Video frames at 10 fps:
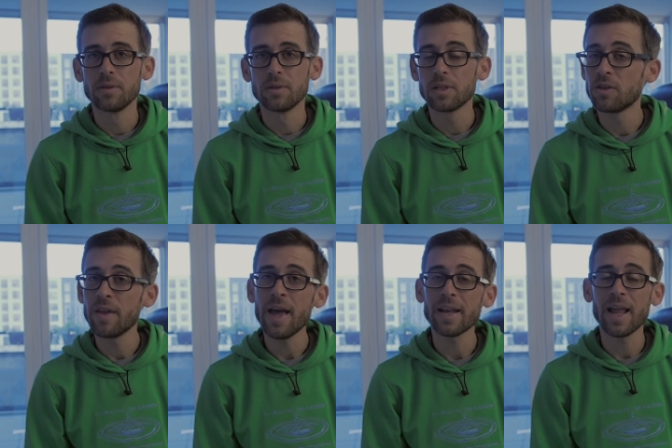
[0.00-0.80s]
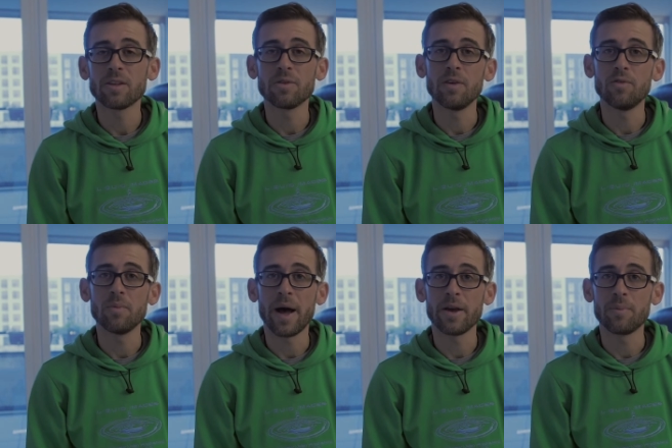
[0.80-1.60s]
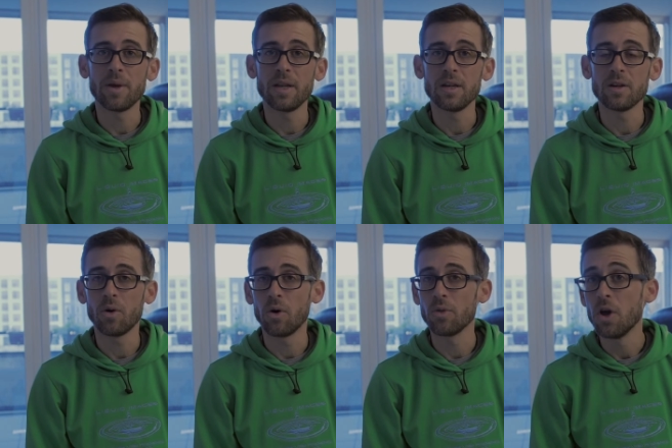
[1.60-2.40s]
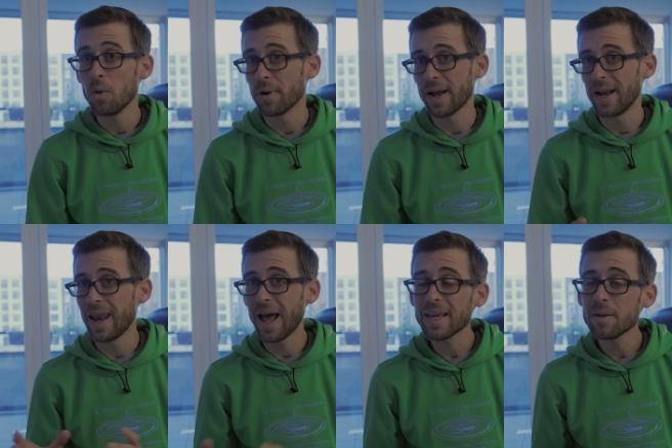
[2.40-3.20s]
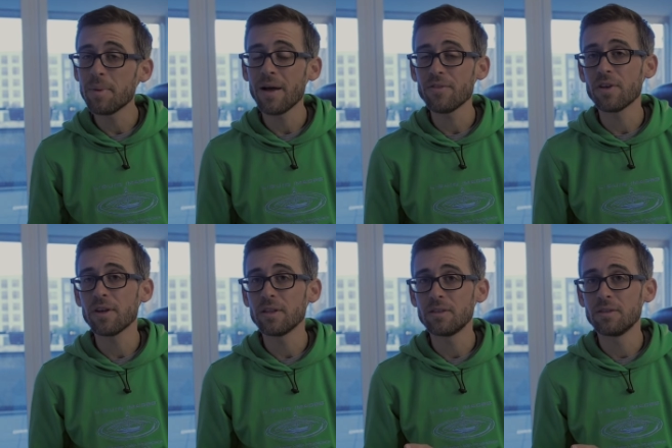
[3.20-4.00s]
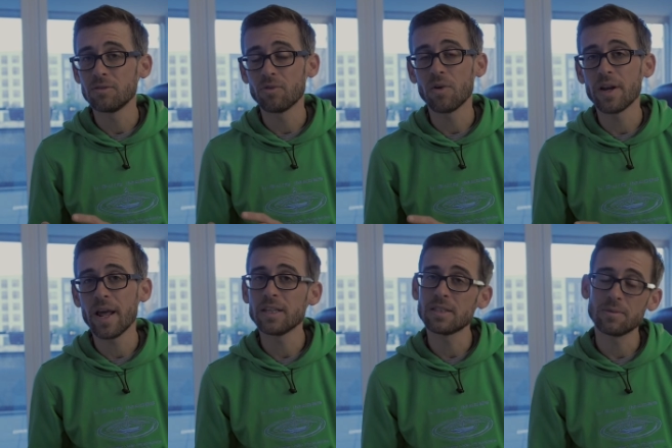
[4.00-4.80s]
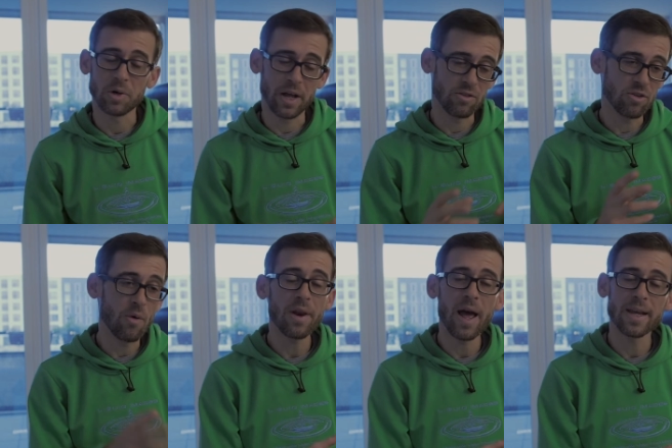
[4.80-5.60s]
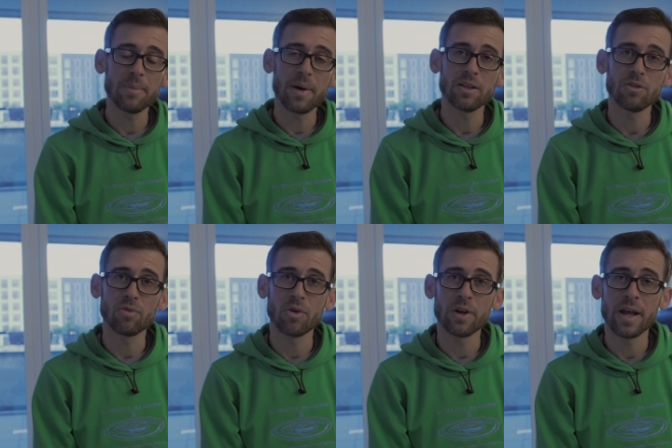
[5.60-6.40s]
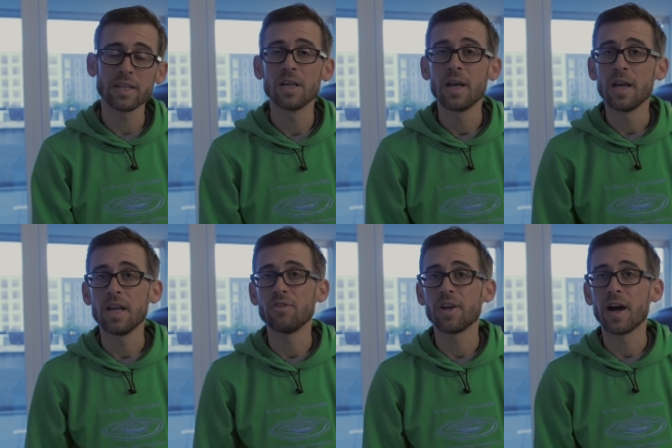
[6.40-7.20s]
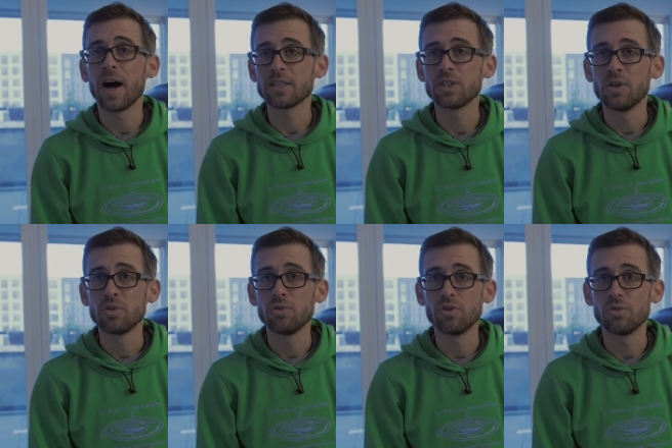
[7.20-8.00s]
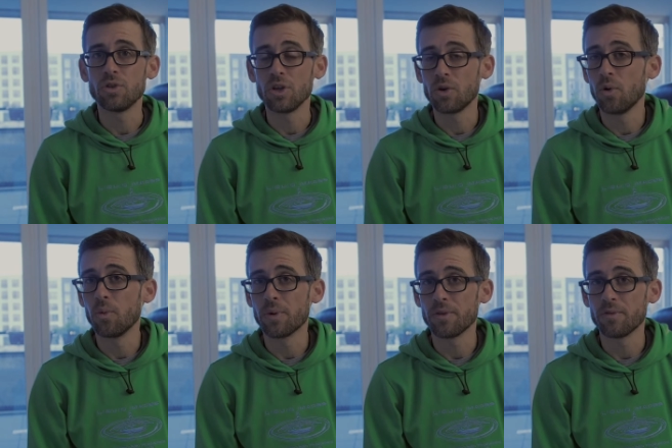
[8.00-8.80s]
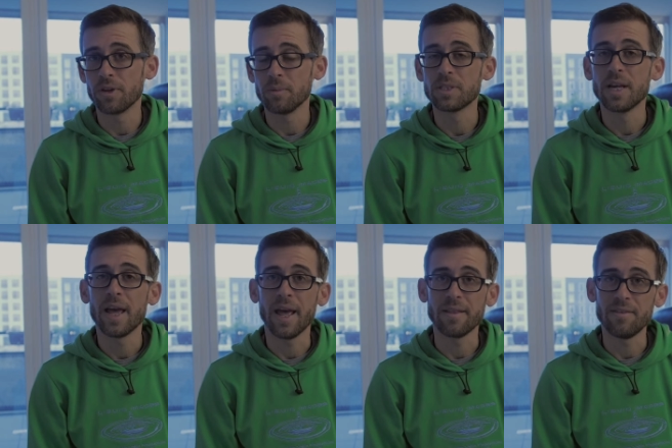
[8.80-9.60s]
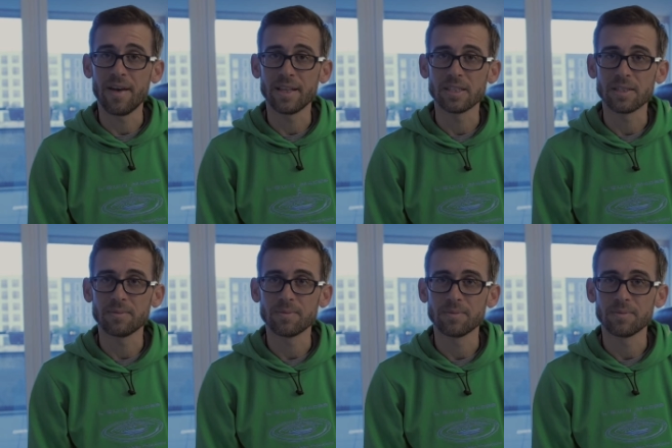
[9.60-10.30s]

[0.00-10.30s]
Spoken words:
So today I'd like to give you my opinion on what I like about the Ronin-S, what I don't like about the Ronin-S in regards to shooting corporate films and events.